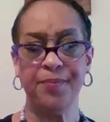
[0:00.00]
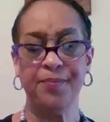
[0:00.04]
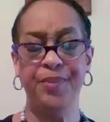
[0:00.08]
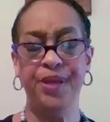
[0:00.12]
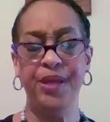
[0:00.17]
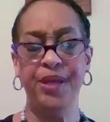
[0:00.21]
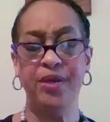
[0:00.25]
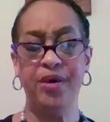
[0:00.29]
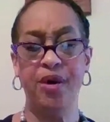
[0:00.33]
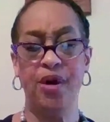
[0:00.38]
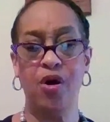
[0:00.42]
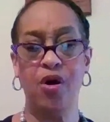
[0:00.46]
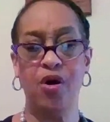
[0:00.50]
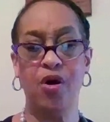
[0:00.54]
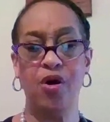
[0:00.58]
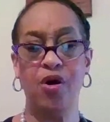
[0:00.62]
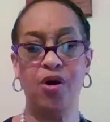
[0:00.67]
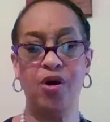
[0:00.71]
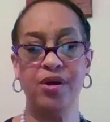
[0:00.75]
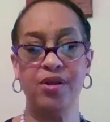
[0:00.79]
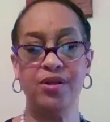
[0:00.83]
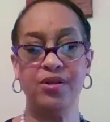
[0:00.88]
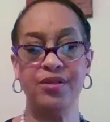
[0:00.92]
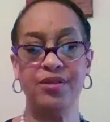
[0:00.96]

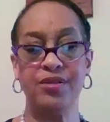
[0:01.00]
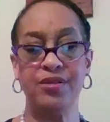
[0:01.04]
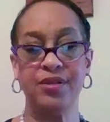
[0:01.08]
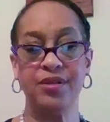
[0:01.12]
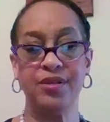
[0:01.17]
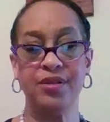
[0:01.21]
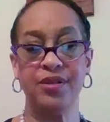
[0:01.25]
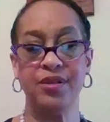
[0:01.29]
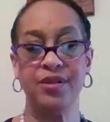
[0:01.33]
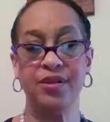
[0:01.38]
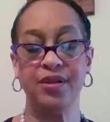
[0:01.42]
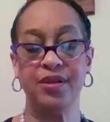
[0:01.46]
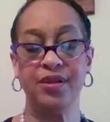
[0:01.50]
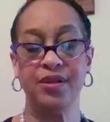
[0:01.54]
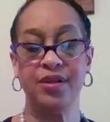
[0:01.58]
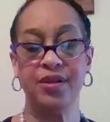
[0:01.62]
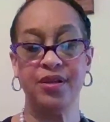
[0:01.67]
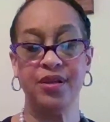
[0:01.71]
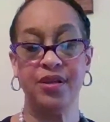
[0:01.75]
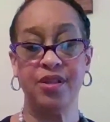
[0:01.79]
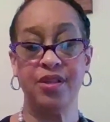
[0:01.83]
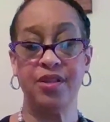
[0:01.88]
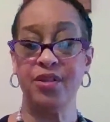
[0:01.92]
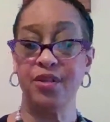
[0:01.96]
because
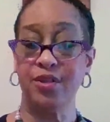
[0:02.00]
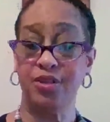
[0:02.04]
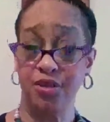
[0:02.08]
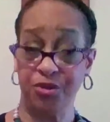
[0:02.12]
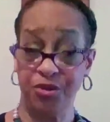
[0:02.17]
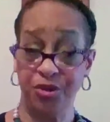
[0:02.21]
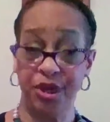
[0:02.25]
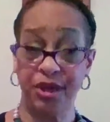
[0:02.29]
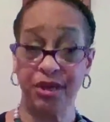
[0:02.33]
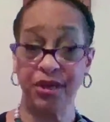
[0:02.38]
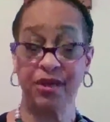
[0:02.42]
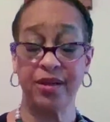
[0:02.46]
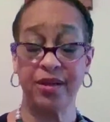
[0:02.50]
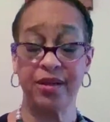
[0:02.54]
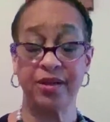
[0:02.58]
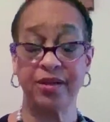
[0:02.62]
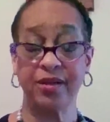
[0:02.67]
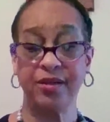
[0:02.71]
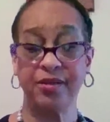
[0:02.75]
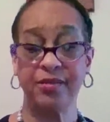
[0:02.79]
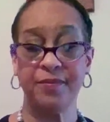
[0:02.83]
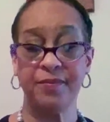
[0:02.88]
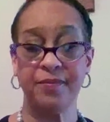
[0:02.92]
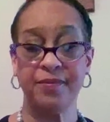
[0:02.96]
the trick
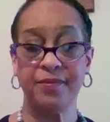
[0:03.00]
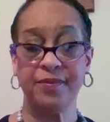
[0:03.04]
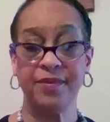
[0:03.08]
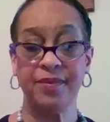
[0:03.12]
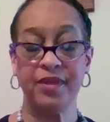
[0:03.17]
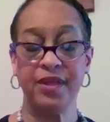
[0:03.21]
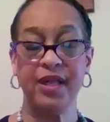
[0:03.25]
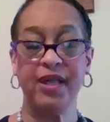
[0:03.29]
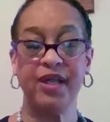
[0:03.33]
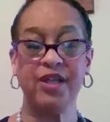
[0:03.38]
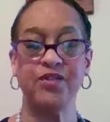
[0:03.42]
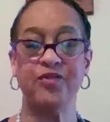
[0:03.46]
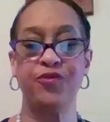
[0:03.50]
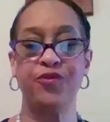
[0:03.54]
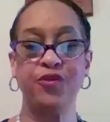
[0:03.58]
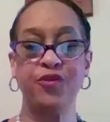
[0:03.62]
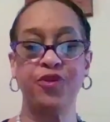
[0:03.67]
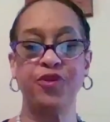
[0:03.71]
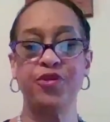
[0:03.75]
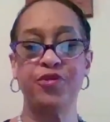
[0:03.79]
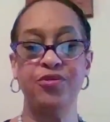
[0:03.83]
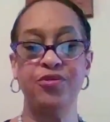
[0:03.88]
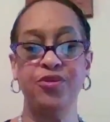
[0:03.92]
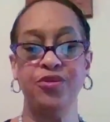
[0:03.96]
is for
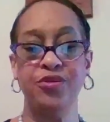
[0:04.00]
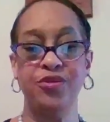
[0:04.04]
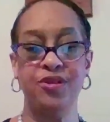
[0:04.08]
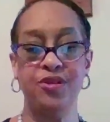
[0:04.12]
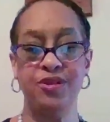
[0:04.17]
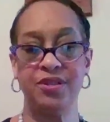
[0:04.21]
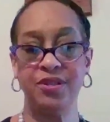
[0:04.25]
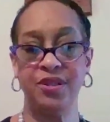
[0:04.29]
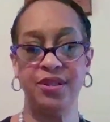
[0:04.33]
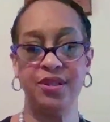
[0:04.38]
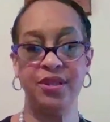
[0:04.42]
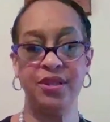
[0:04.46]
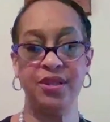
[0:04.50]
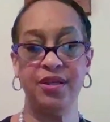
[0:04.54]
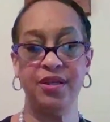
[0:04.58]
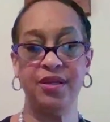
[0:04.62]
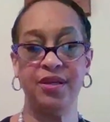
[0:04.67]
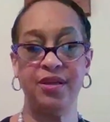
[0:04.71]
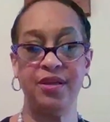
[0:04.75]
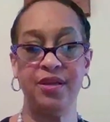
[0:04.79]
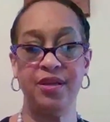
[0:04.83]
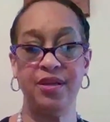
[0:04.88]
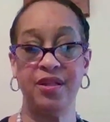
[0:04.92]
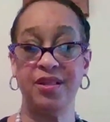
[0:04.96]
you to see
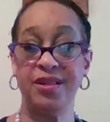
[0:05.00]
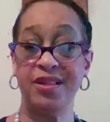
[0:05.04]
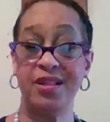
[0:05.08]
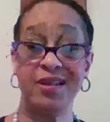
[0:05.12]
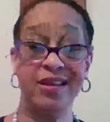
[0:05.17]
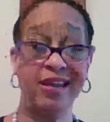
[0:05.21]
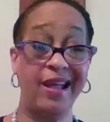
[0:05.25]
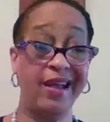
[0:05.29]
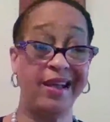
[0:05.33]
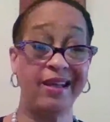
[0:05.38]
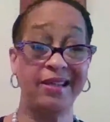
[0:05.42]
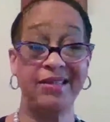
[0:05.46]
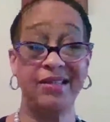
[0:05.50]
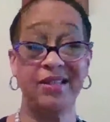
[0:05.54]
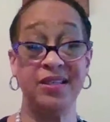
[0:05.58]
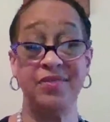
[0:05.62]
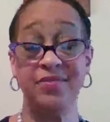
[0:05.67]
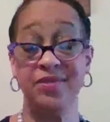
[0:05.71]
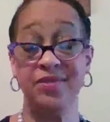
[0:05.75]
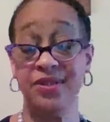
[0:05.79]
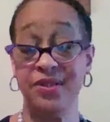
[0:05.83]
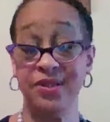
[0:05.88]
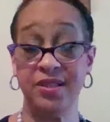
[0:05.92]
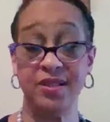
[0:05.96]
the
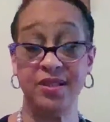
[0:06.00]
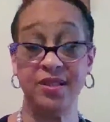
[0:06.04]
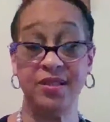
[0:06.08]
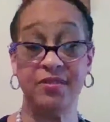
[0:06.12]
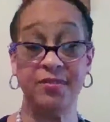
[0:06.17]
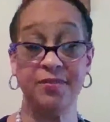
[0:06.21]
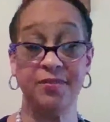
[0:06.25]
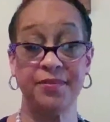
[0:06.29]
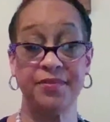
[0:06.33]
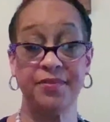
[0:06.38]
negativity.